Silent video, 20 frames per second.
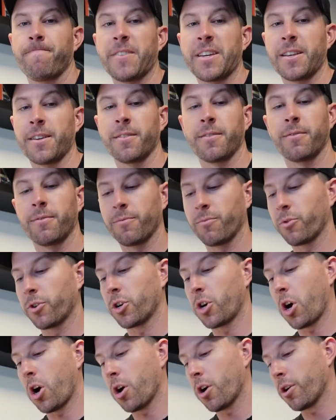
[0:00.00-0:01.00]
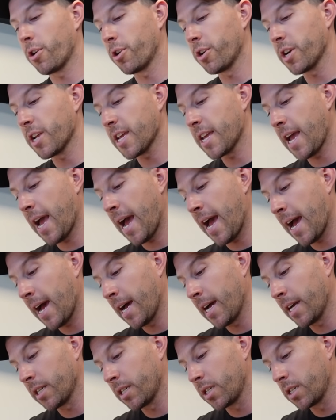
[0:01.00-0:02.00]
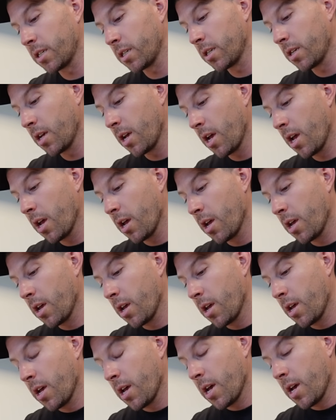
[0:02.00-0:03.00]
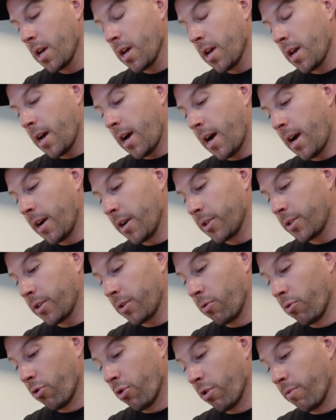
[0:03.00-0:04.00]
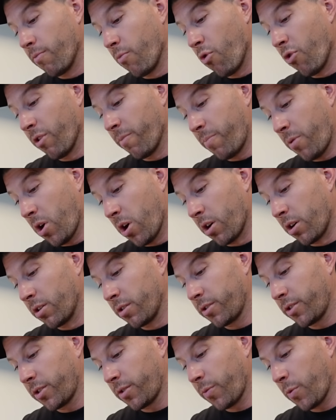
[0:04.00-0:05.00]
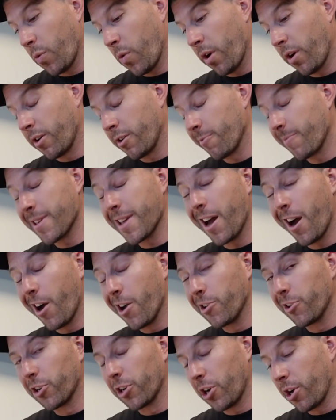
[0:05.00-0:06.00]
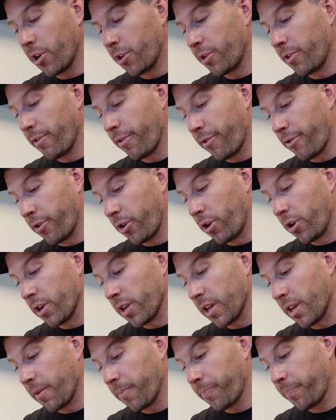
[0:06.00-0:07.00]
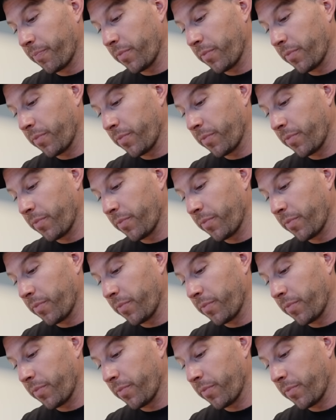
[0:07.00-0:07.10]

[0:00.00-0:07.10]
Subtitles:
And we're already at, I just ordered more parts. We wanted to be under 130.